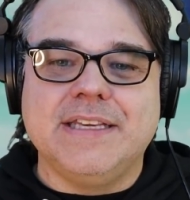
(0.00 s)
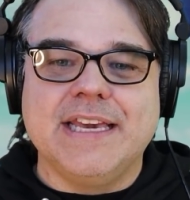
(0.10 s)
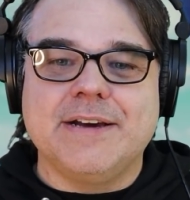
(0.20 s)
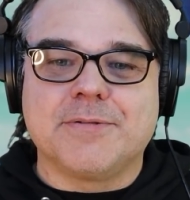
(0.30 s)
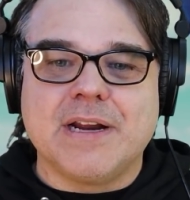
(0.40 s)

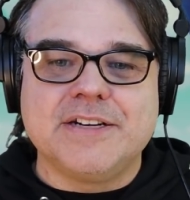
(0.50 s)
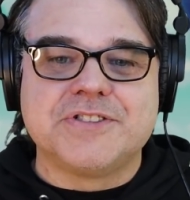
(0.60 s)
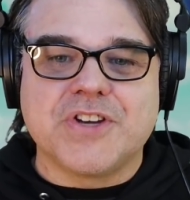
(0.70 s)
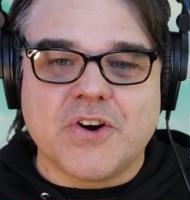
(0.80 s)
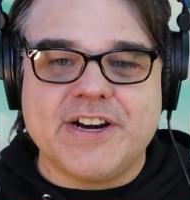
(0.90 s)
Yeah,
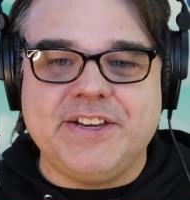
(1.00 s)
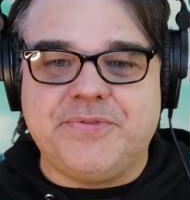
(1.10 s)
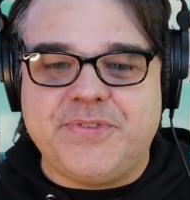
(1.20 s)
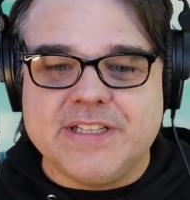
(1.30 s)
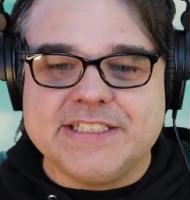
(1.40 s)
Reiner's already
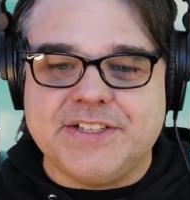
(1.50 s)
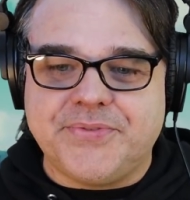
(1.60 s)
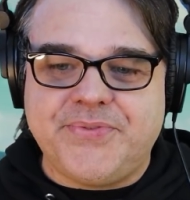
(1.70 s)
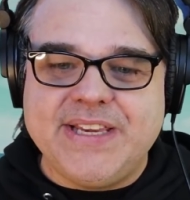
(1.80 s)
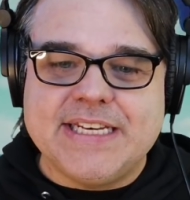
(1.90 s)
feeling
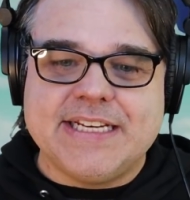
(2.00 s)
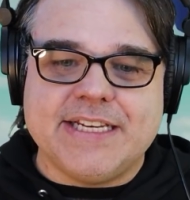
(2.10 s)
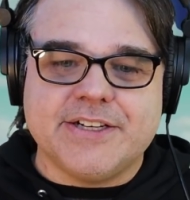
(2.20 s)
defeated